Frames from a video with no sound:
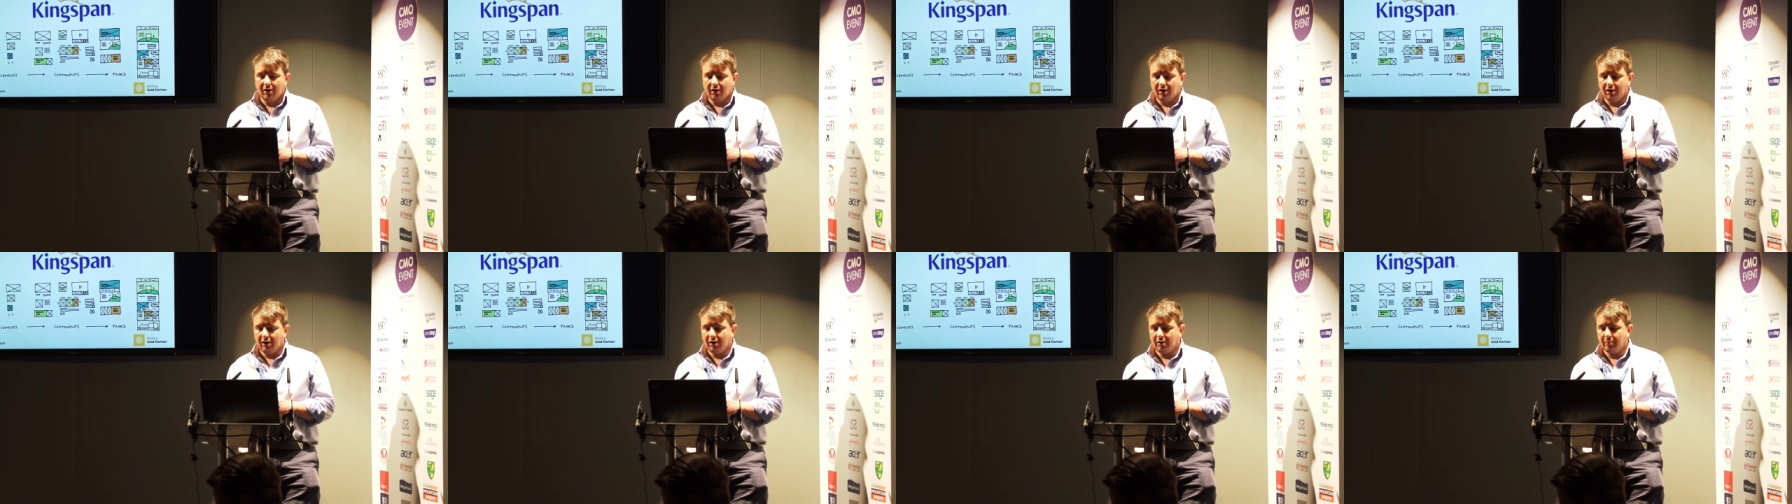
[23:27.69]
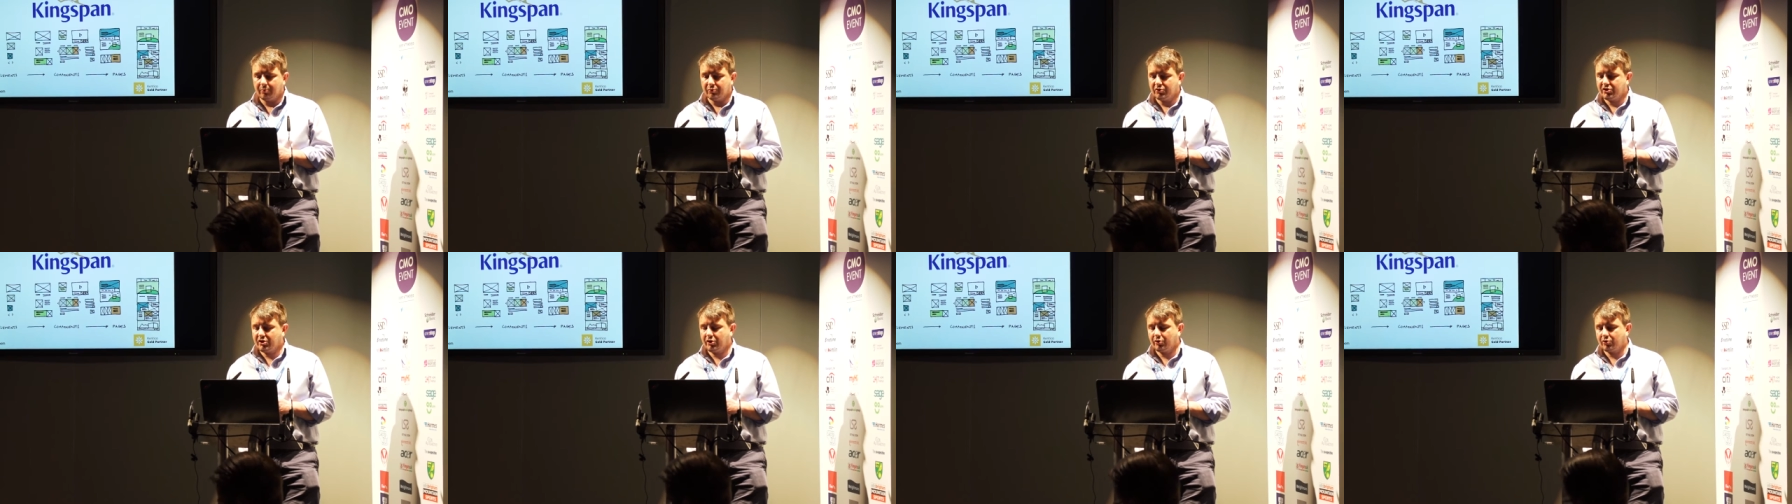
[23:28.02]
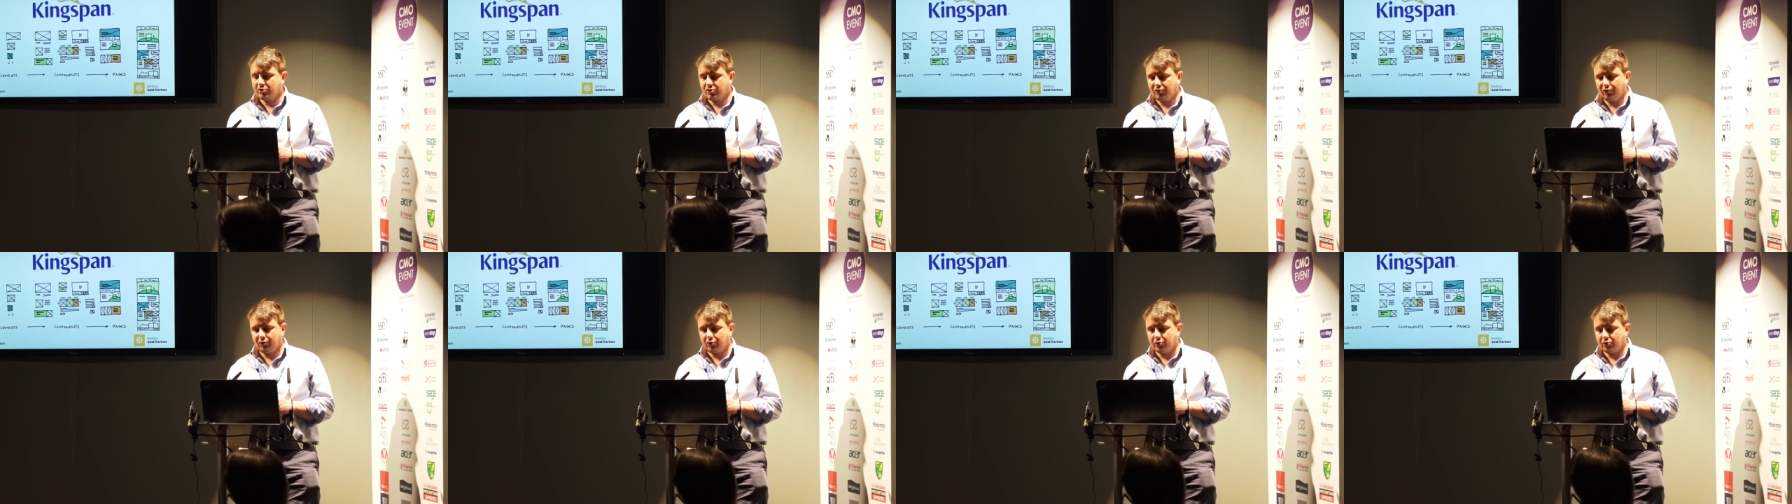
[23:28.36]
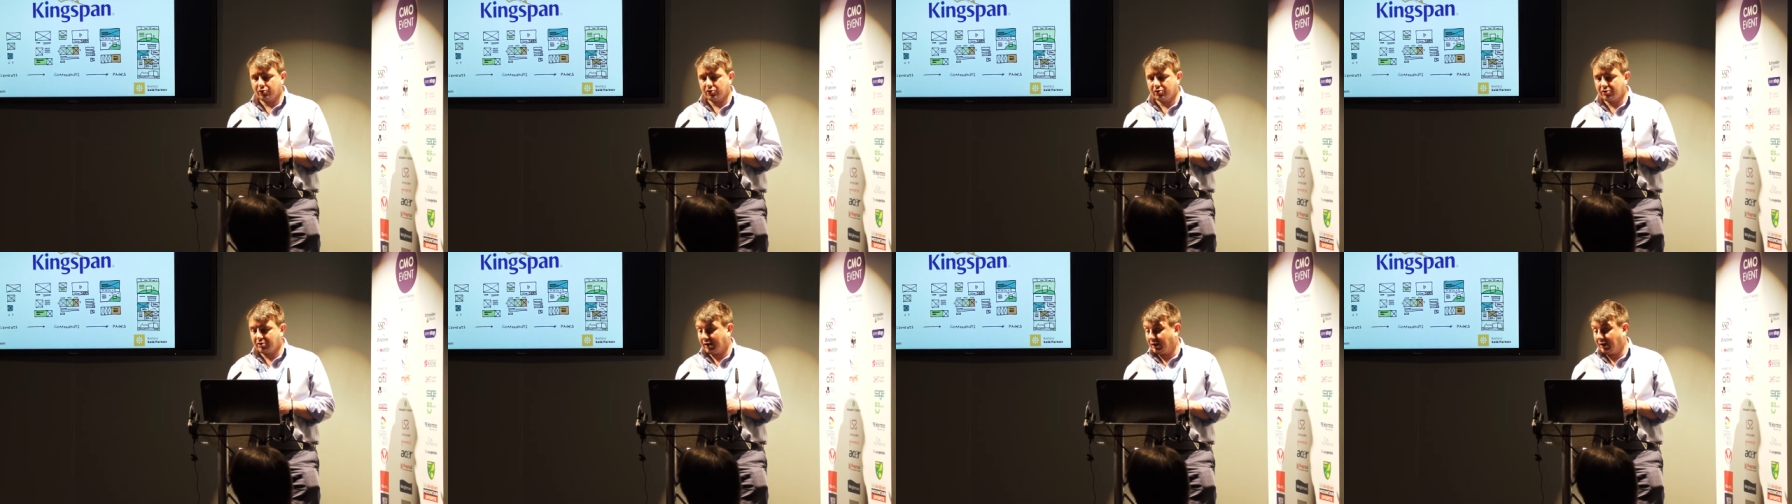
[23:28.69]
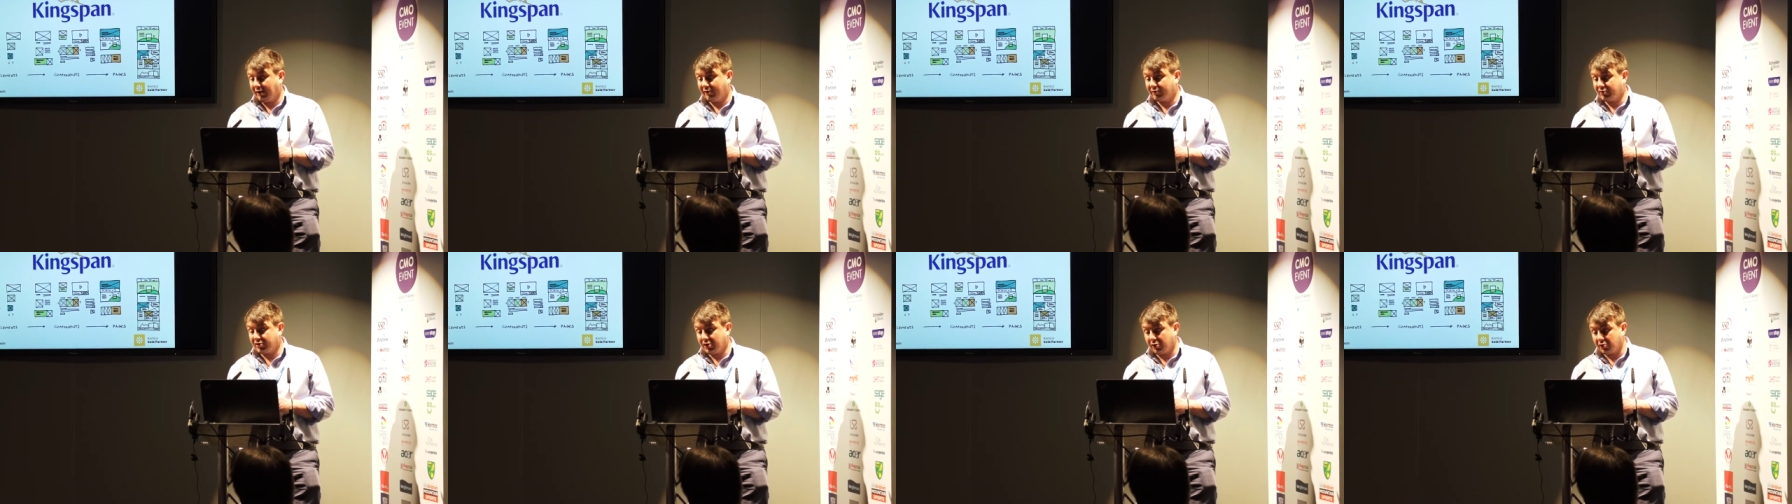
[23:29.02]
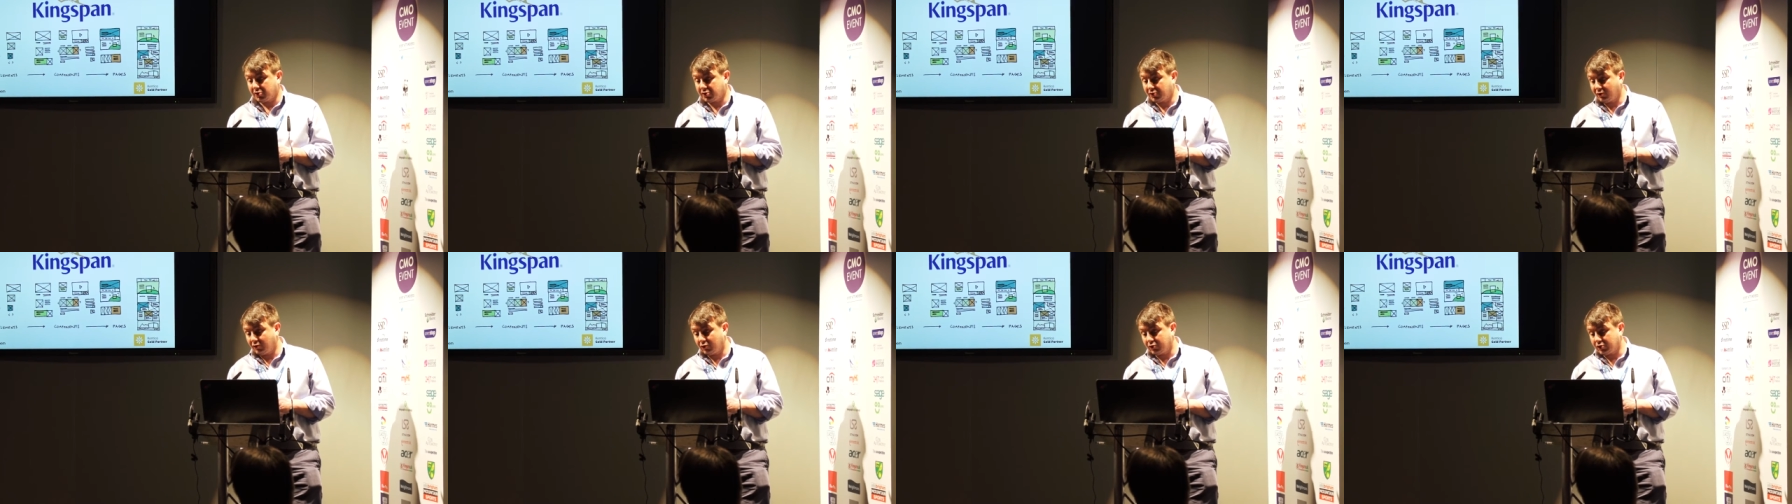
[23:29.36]
um, Salesforce. They love
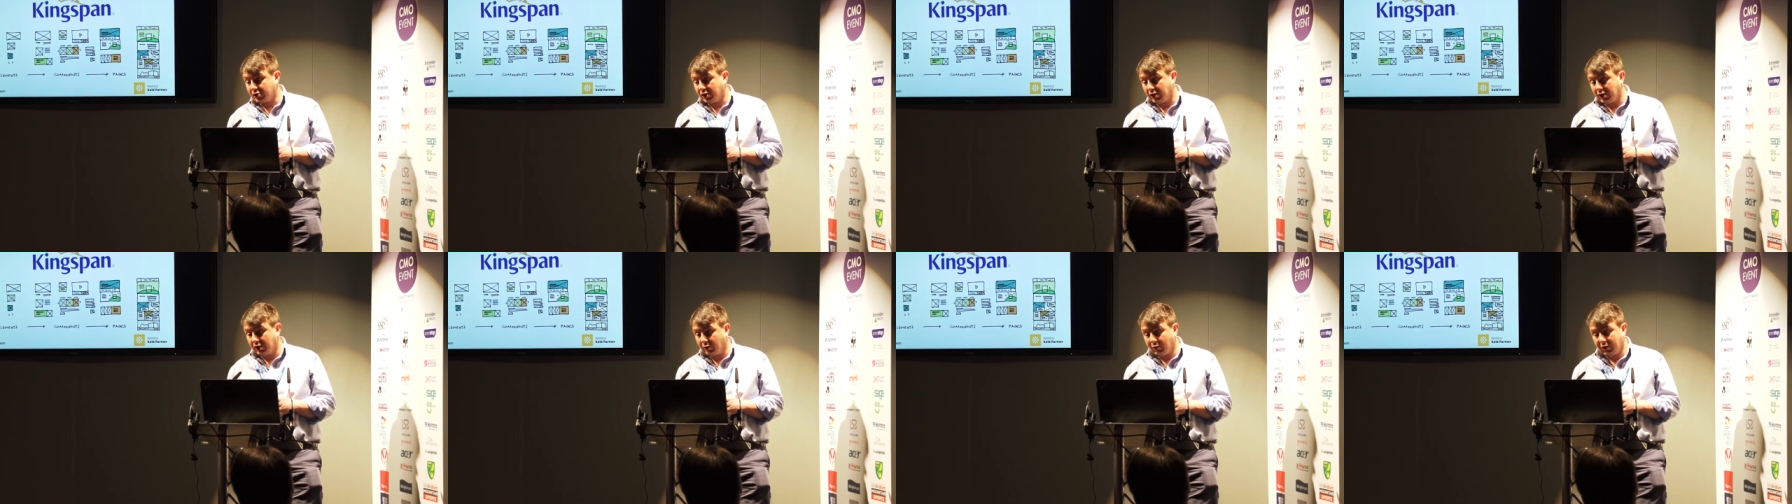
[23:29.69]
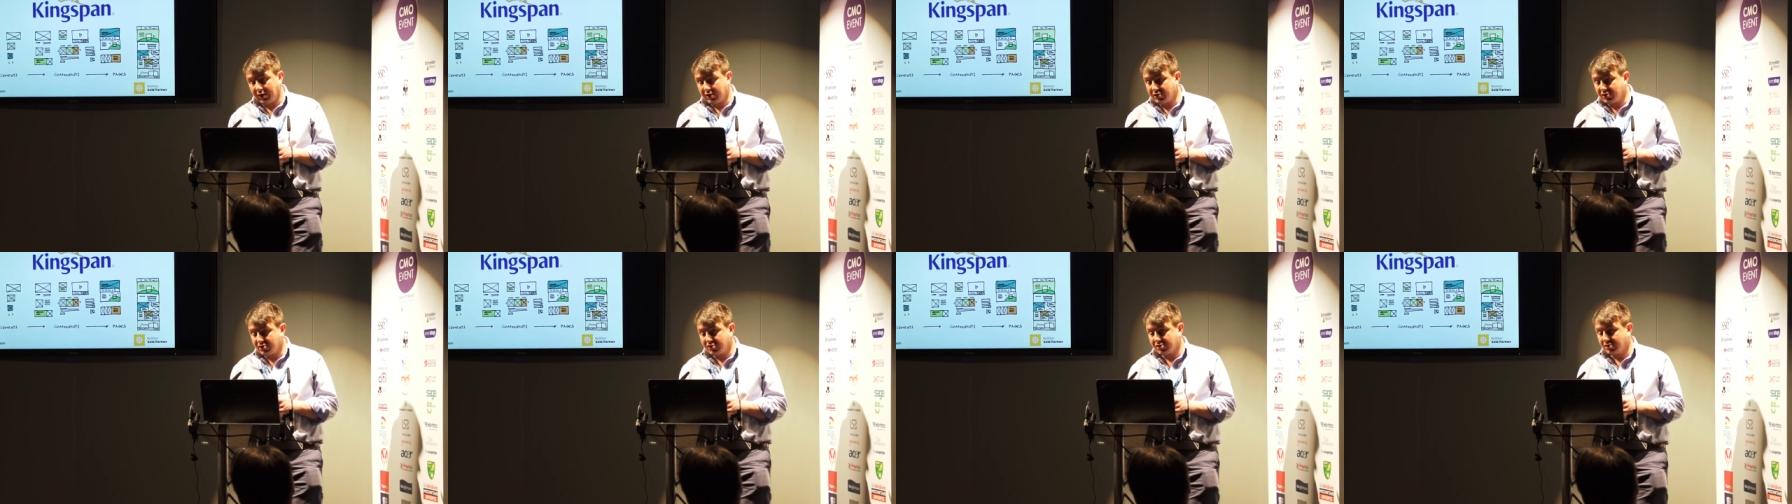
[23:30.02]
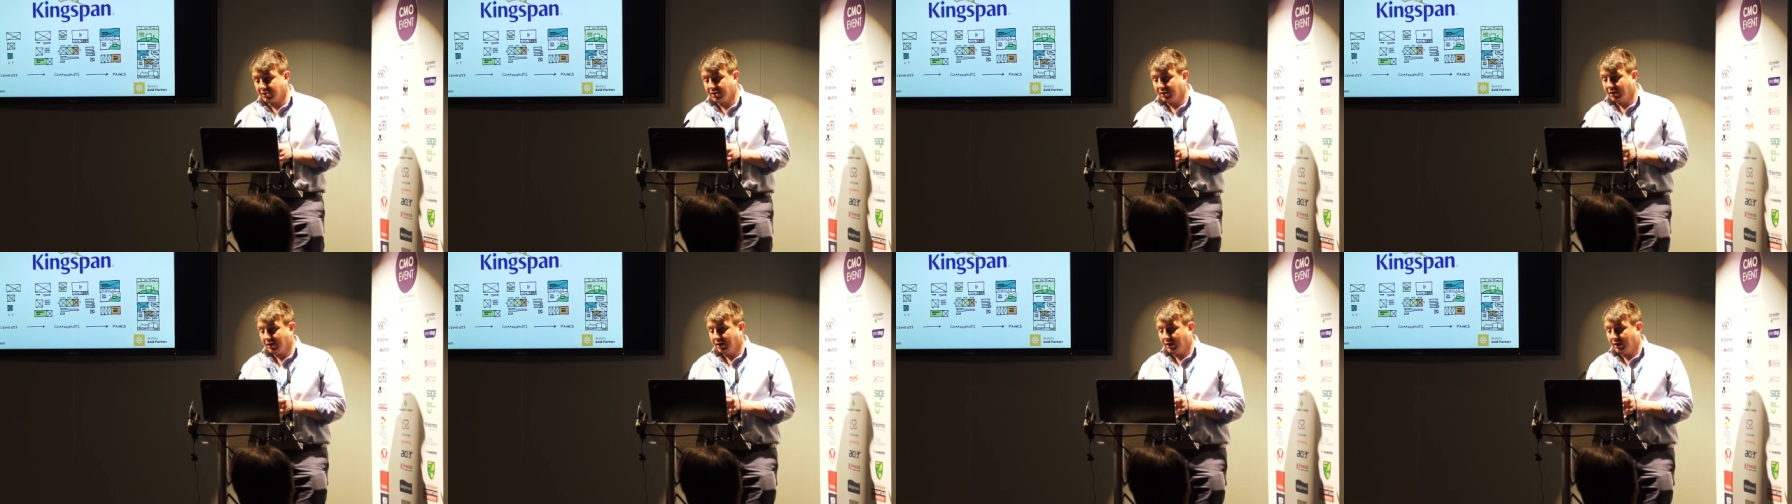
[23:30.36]
Salesforce in the US.